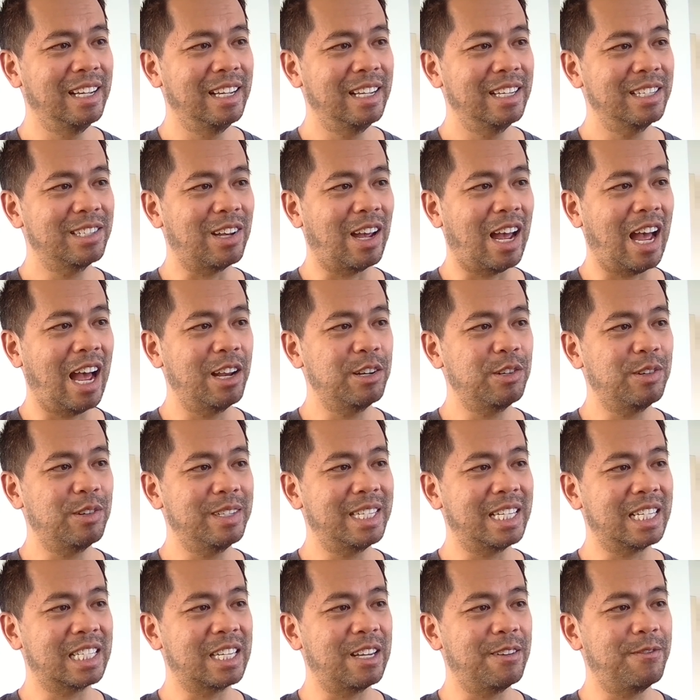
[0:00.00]
So
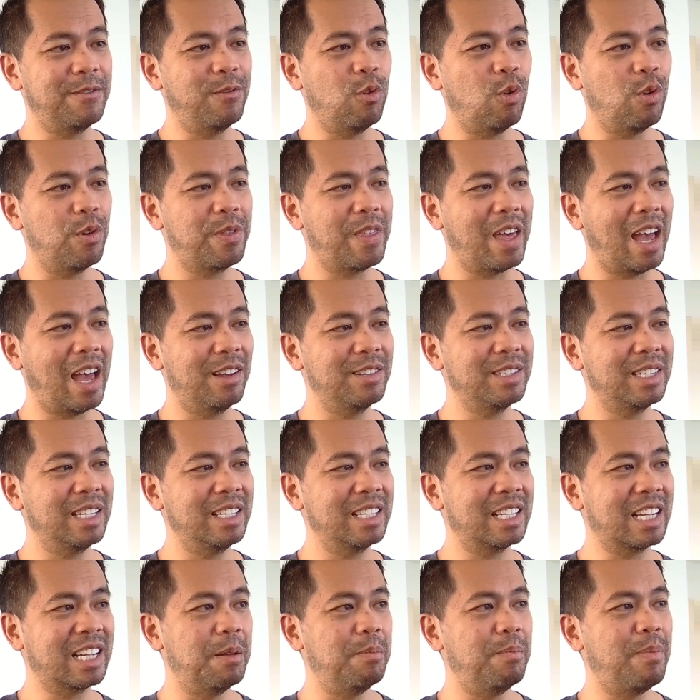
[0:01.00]

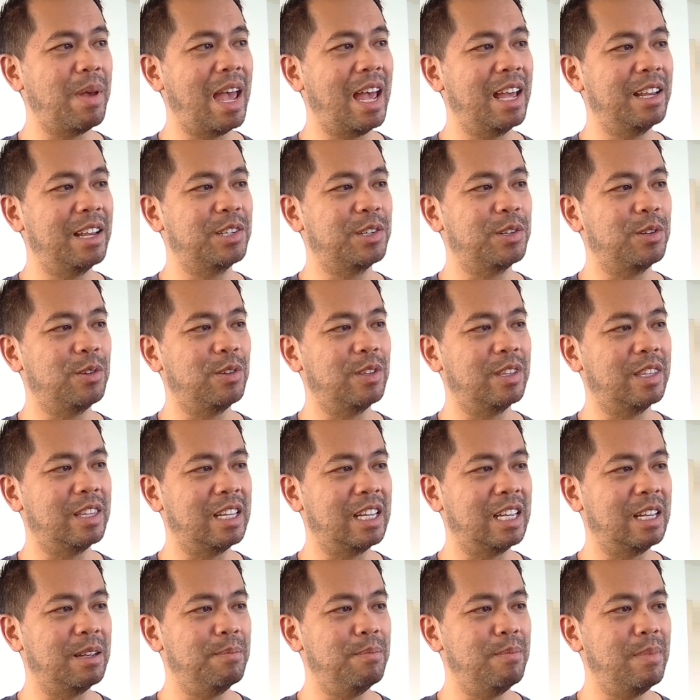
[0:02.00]
164,000 compared to
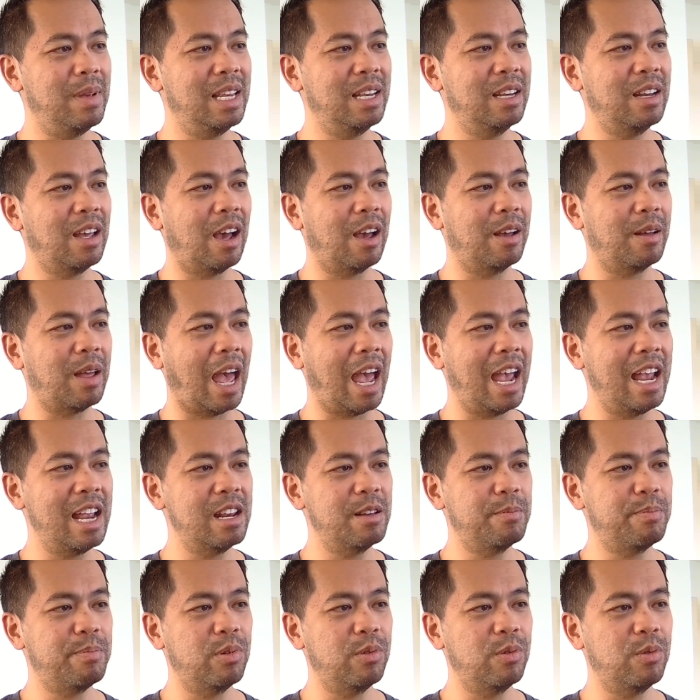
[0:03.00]
the Min
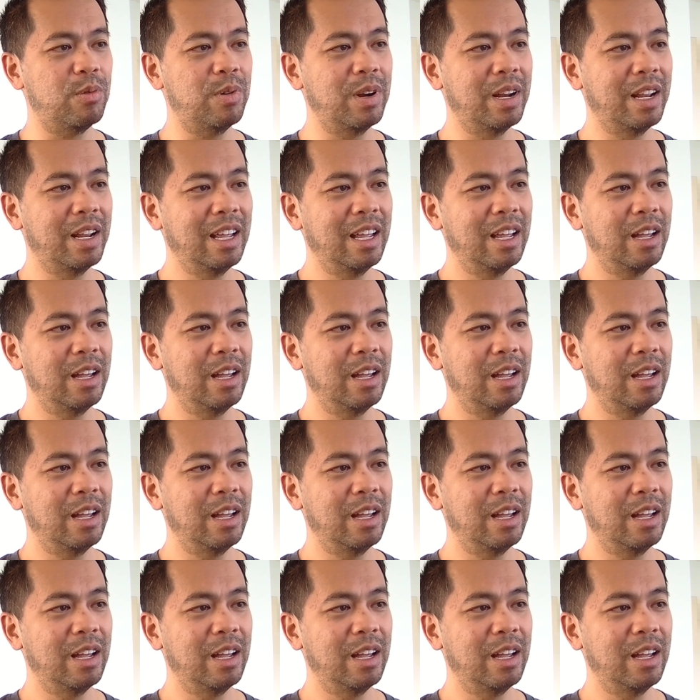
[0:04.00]
ADA pool,